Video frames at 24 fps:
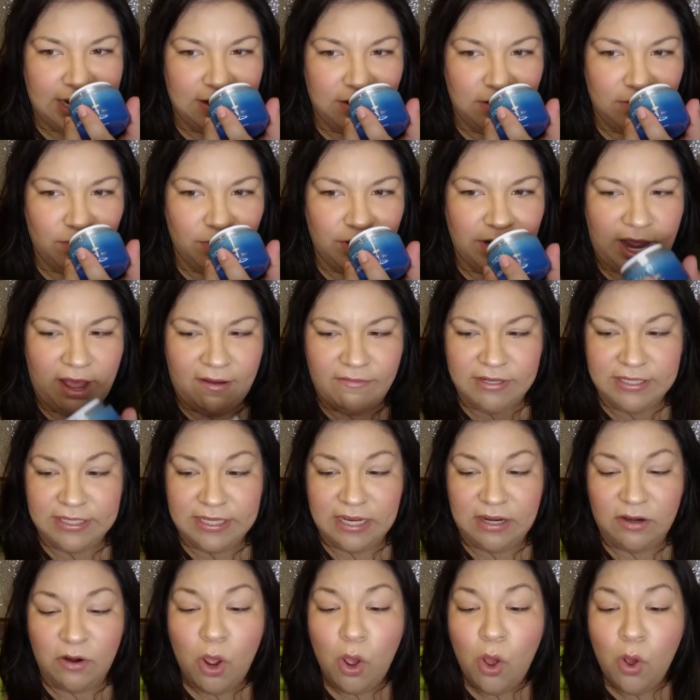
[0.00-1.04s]
would have a
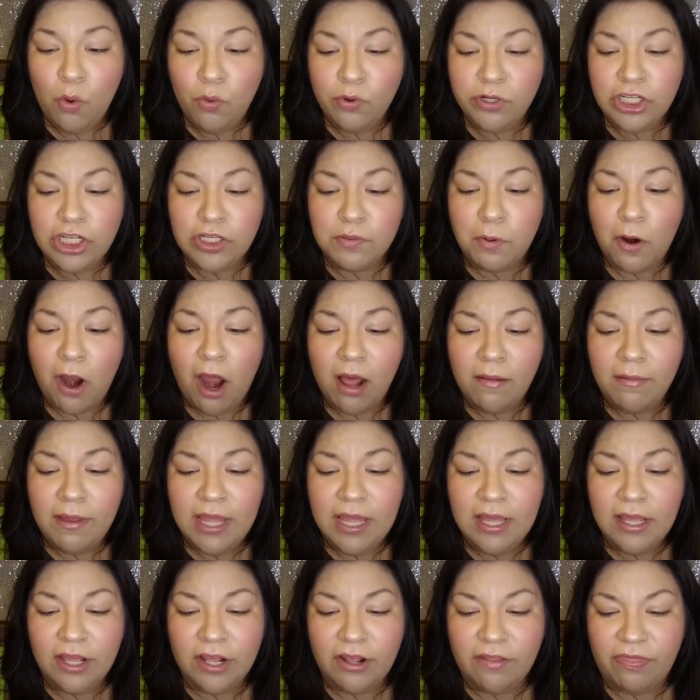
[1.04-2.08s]
scent, which is probably
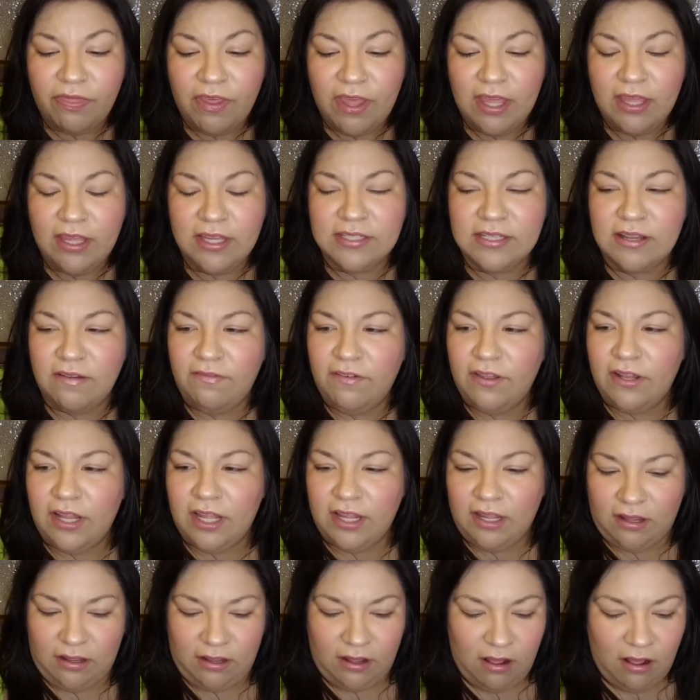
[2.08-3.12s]
a good thing because I feel
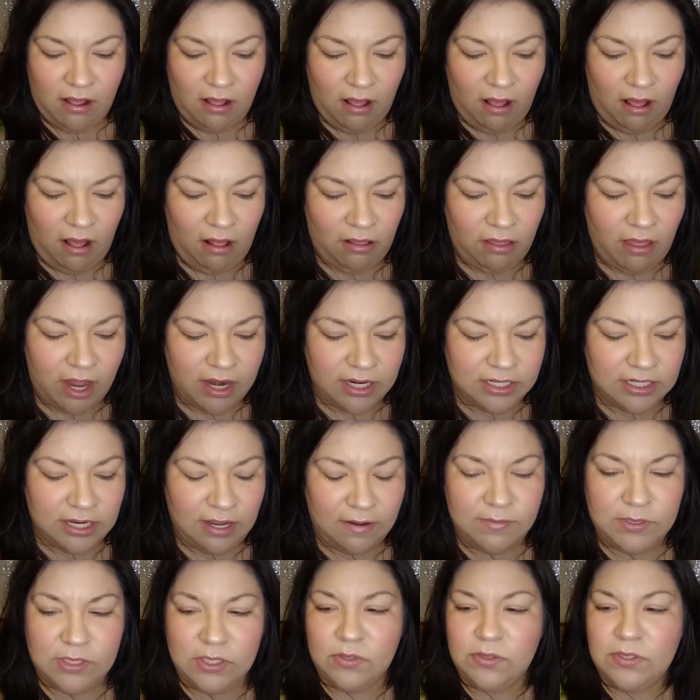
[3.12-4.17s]
like a lot of
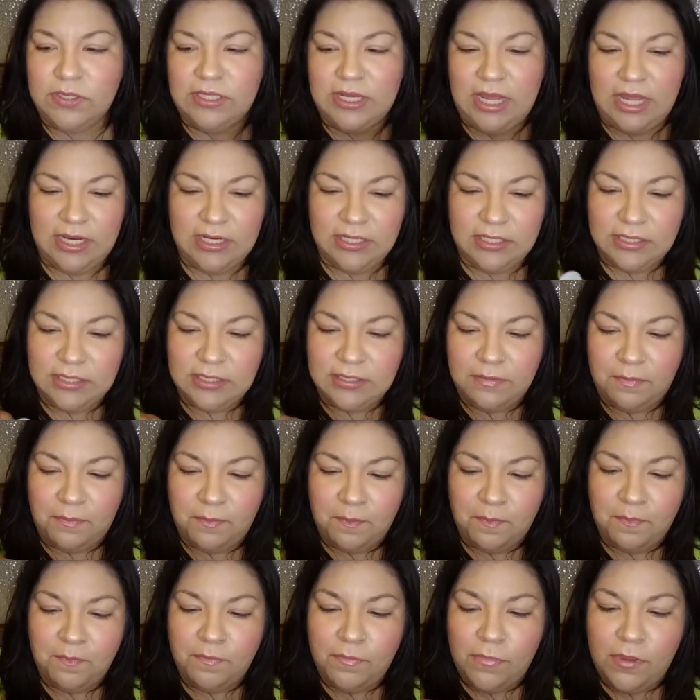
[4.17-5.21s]
times those scents,
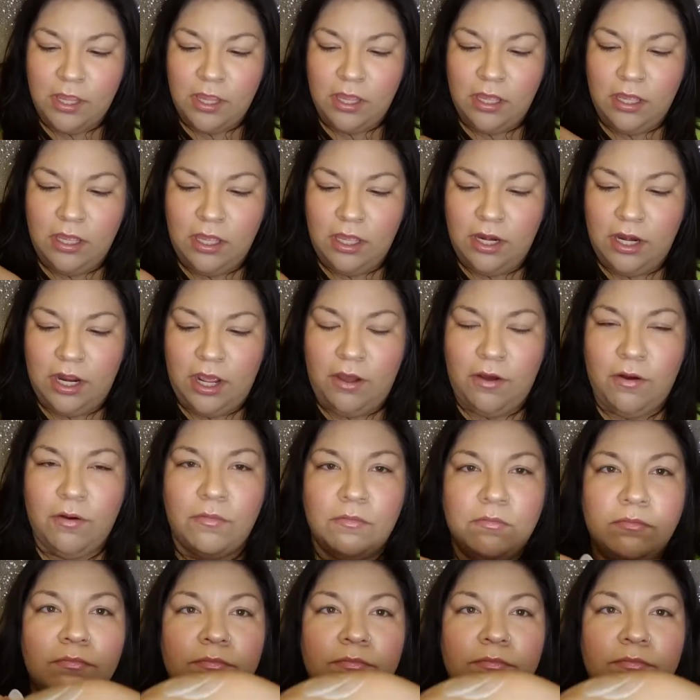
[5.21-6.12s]
you know,